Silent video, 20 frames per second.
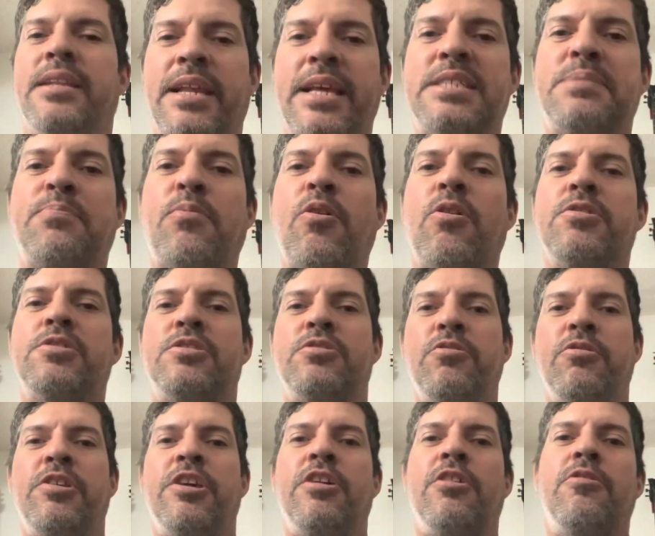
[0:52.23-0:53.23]
Les Paul
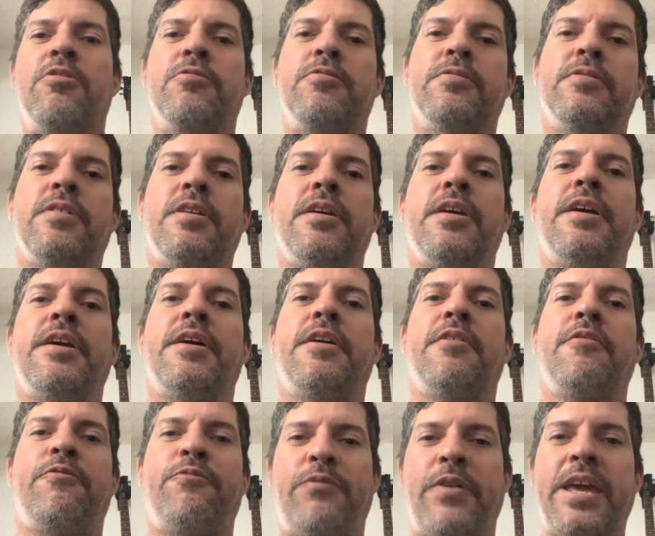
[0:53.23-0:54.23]
Studio,
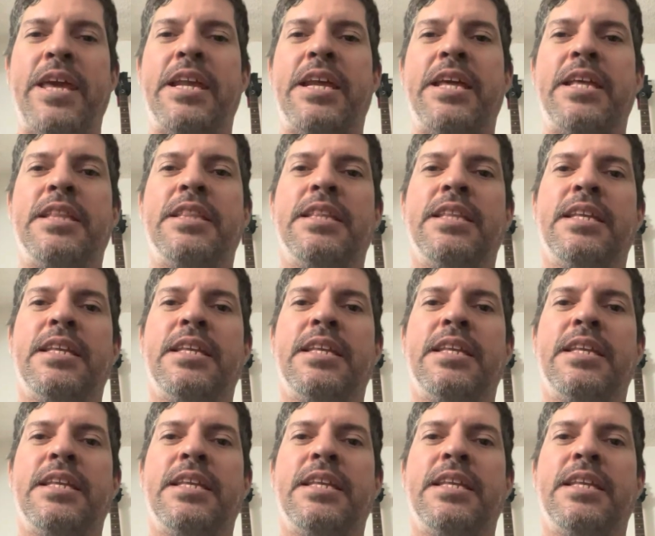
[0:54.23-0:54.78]
faded,